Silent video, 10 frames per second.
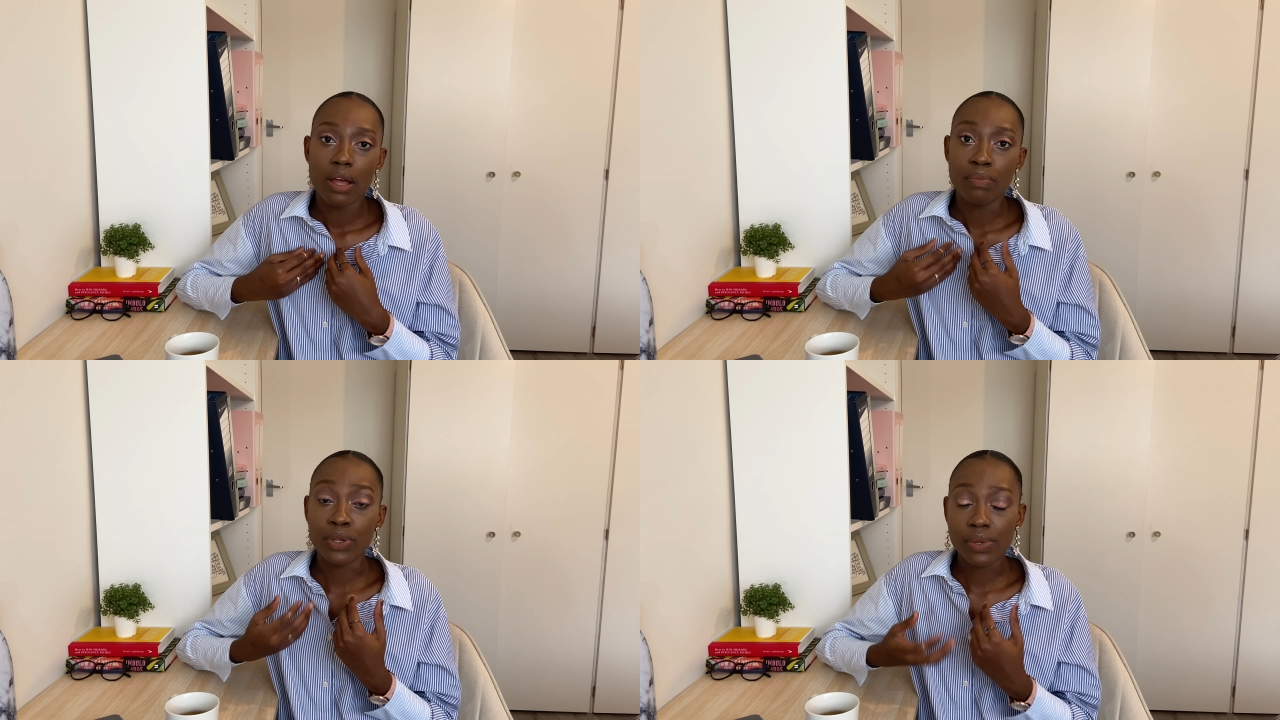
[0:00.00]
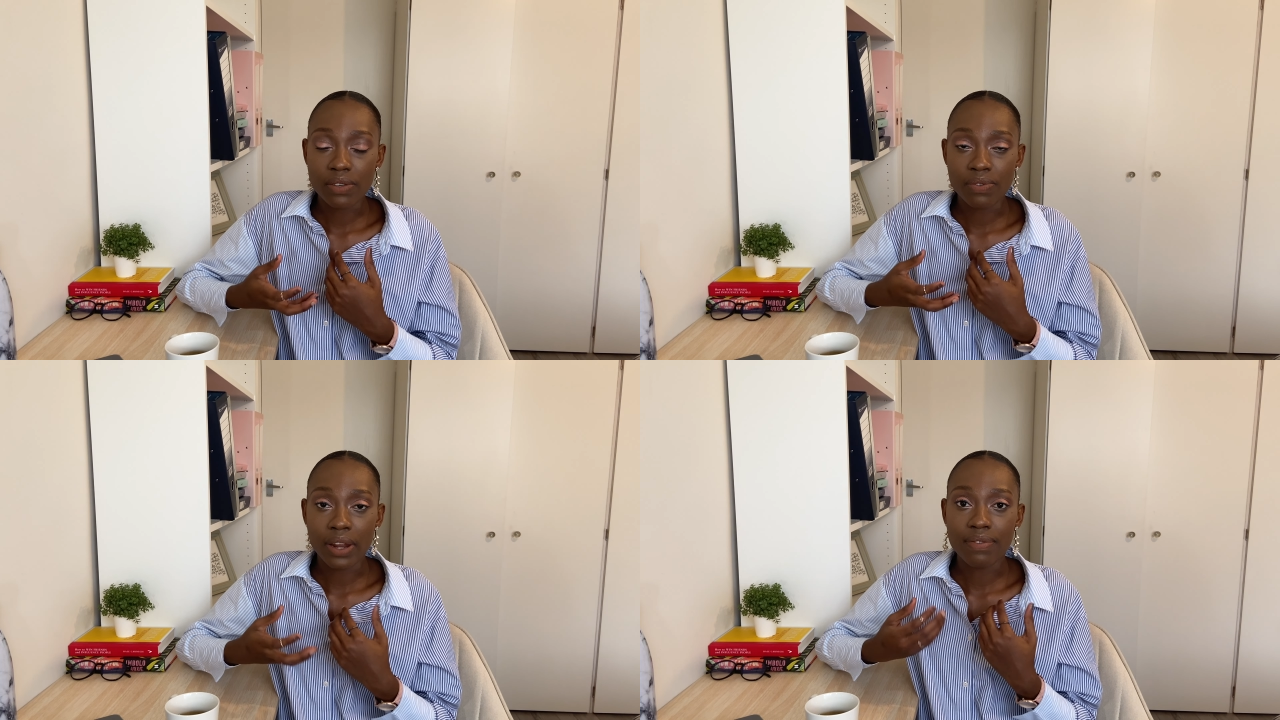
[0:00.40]

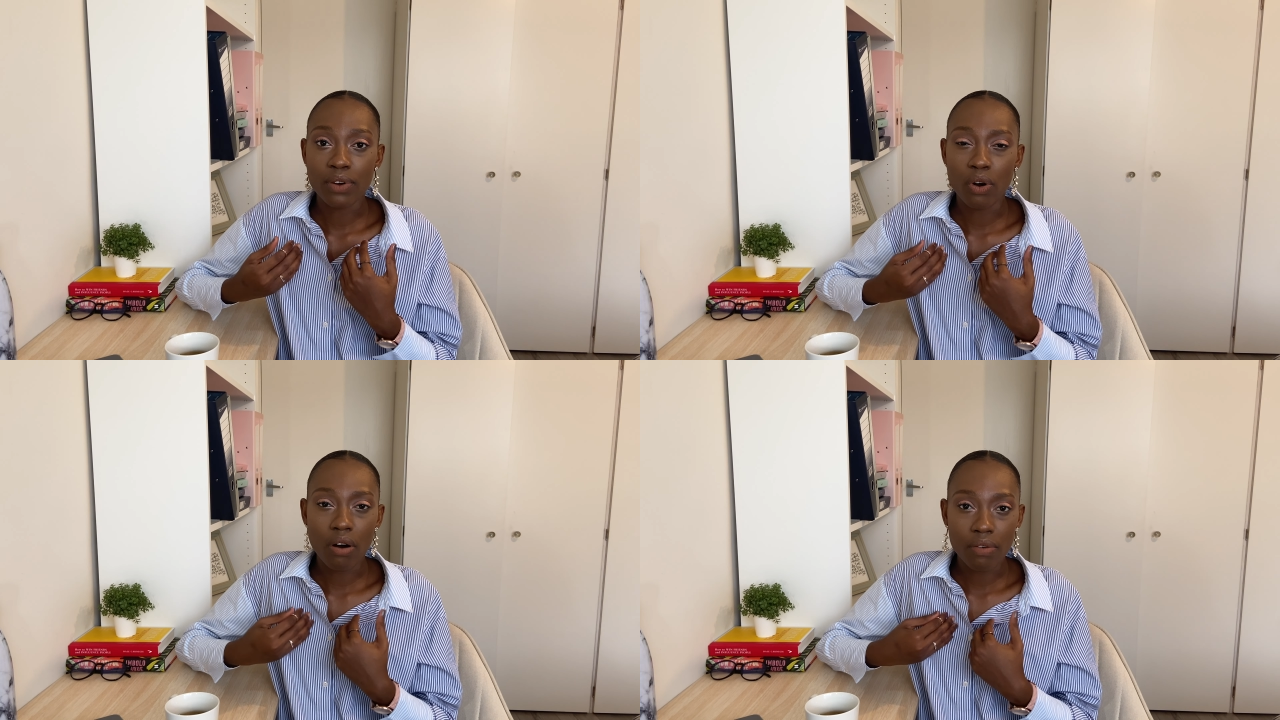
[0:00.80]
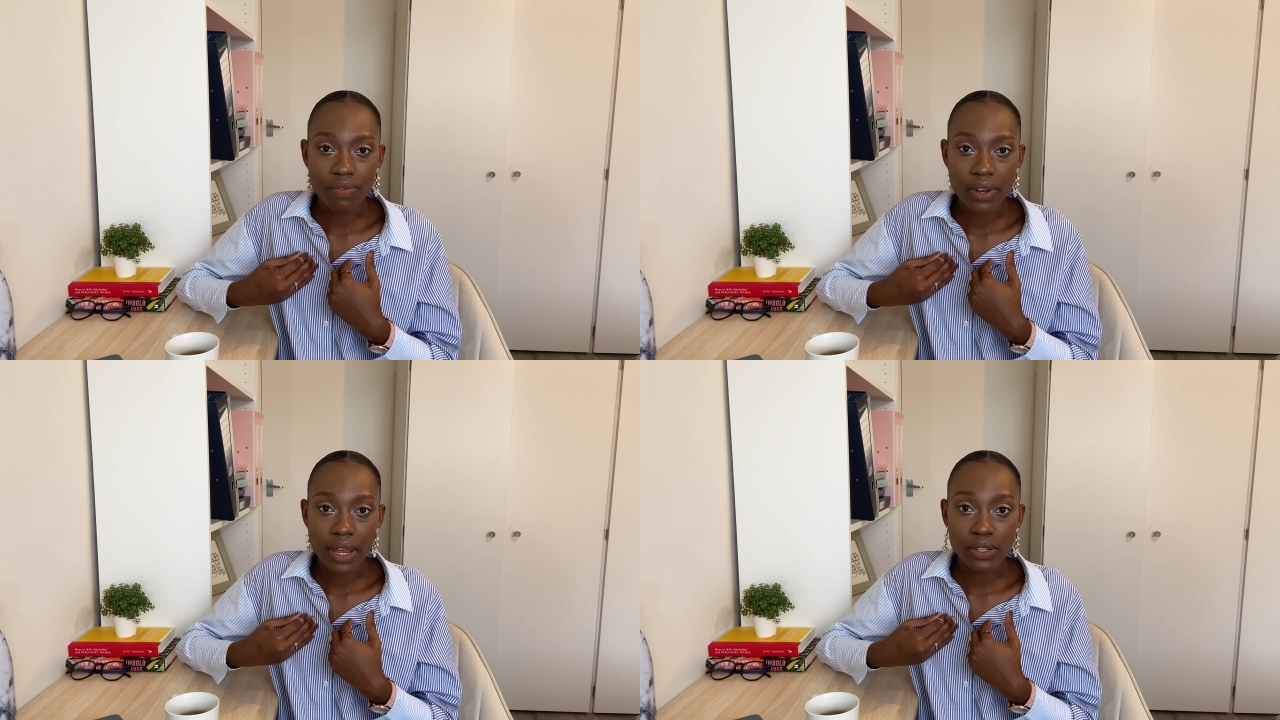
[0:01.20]
beautiful, I feel
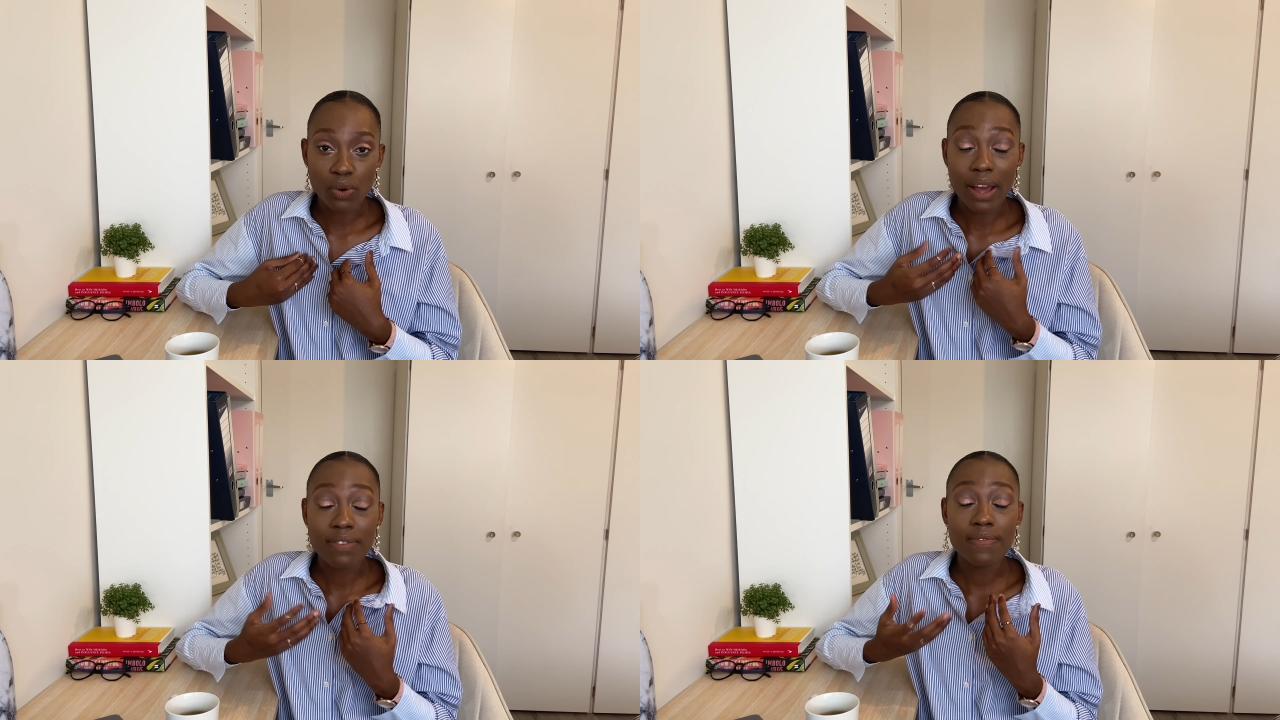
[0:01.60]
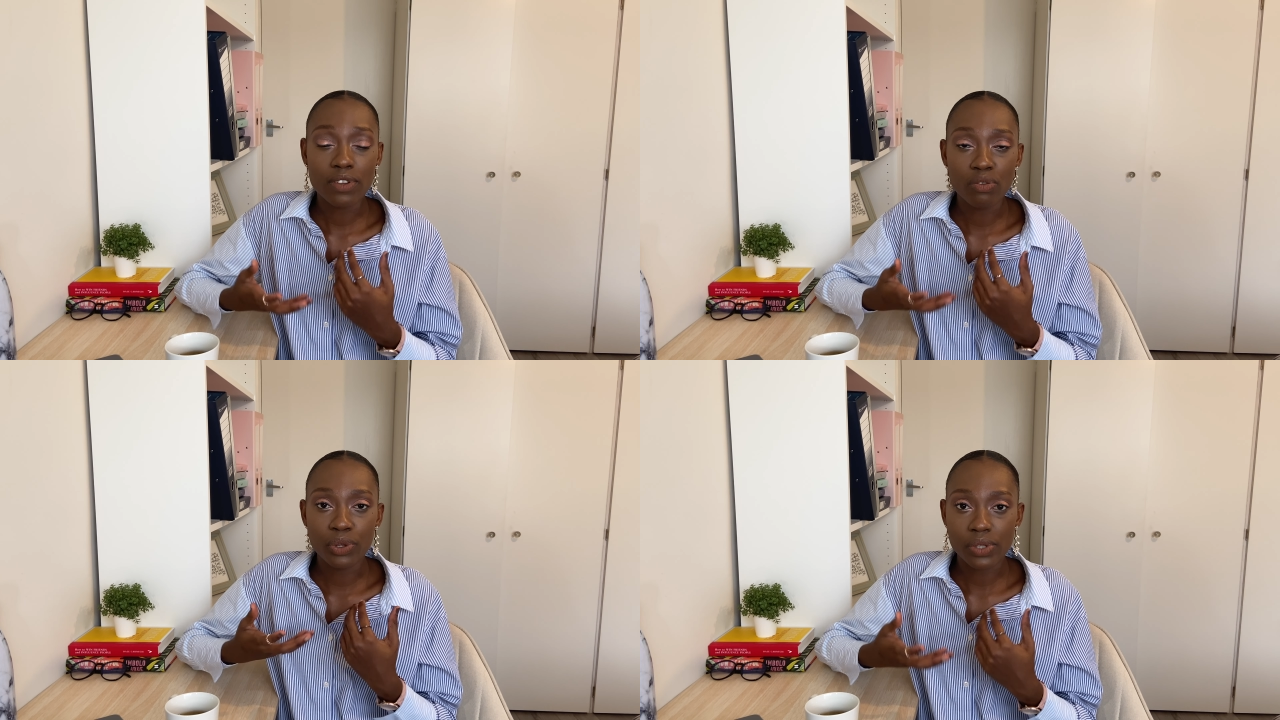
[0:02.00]
confident, or I
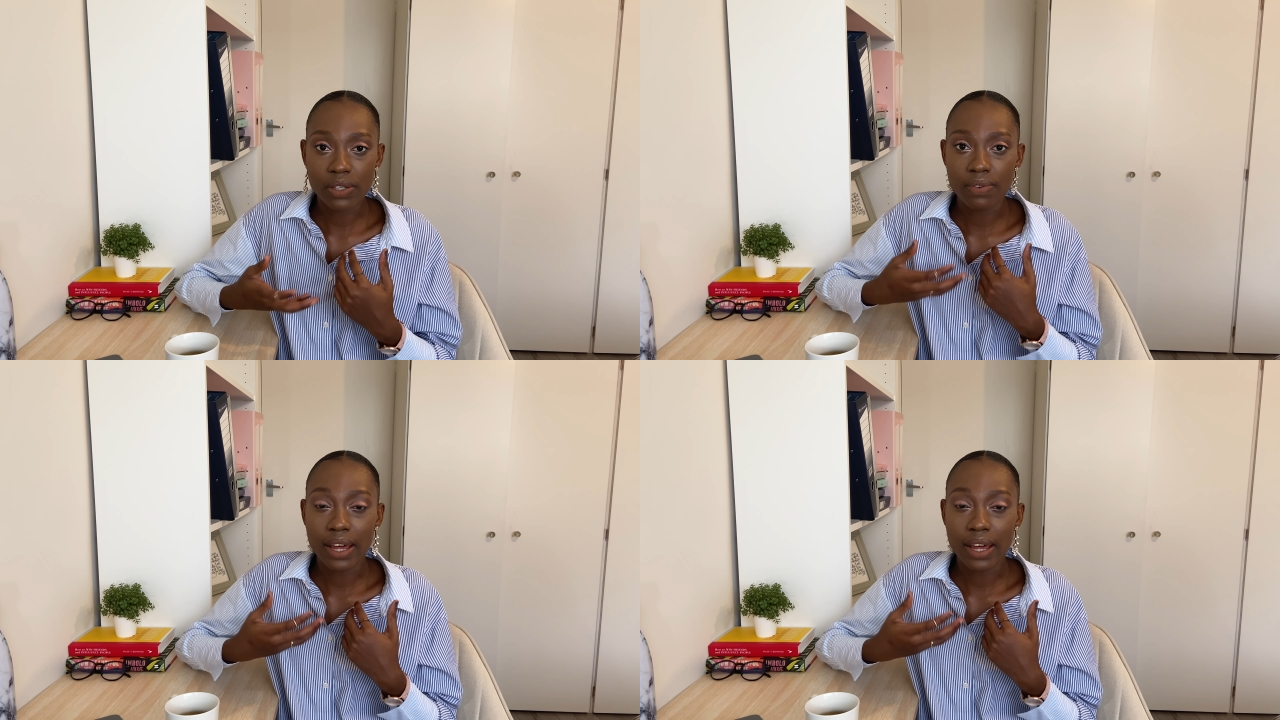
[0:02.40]
feel beautiful,